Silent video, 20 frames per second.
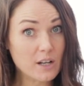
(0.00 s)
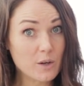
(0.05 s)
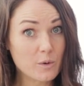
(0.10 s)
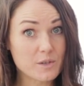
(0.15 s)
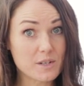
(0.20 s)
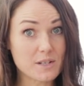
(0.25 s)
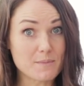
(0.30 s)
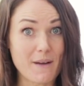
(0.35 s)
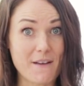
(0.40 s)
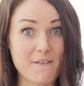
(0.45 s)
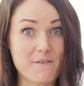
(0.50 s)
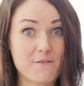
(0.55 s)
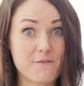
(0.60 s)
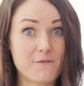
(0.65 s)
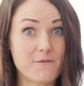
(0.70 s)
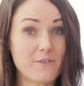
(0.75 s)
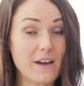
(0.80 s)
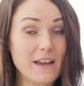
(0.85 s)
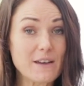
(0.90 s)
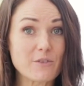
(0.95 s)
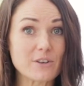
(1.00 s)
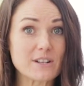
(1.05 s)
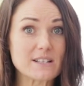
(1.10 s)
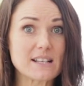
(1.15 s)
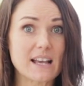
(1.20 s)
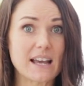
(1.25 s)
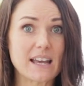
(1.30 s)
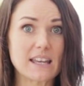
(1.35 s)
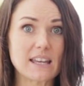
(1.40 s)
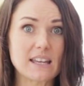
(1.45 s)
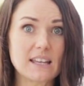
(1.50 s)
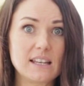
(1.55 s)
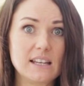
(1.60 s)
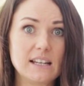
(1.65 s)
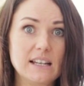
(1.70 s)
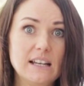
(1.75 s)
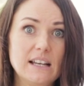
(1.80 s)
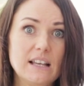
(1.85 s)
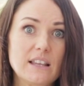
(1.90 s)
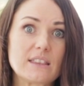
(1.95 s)
which is my favorite saying,
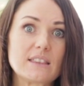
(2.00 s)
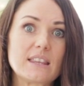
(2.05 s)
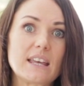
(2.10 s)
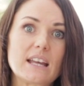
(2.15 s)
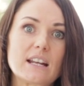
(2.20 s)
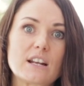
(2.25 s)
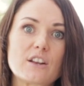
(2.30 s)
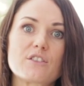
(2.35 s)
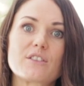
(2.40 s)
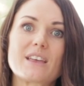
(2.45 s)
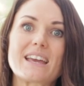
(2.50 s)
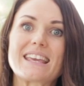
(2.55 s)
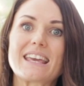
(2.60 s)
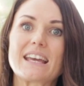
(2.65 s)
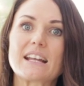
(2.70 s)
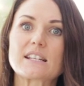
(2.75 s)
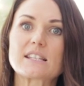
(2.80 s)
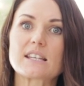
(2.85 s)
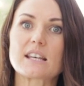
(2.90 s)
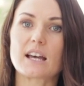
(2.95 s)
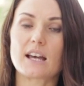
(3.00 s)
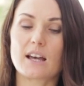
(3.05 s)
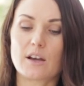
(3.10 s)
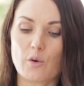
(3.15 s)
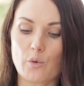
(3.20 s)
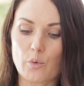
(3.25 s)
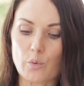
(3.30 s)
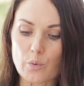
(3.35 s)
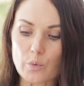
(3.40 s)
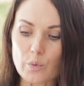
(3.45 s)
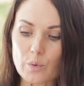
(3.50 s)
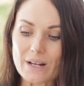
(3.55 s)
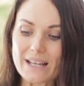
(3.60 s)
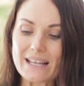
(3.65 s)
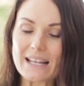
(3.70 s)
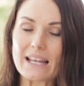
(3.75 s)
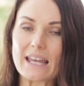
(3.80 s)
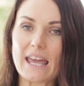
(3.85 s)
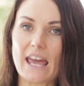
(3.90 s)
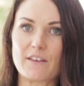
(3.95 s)
then they get to
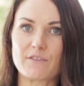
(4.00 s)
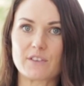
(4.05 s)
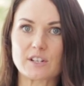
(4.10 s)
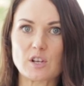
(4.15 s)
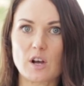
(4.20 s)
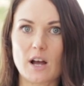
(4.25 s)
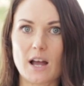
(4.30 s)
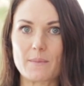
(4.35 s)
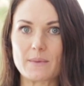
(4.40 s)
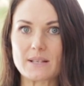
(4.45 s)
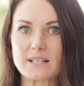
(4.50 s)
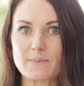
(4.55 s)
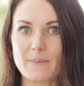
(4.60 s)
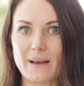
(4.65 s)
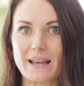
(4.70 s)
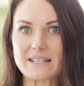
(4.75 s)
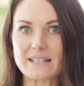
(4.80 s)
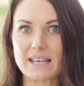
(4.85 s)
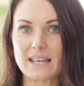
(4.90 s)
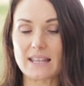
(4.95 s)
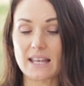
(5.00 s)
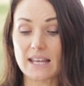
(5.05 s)
really have the time and space again.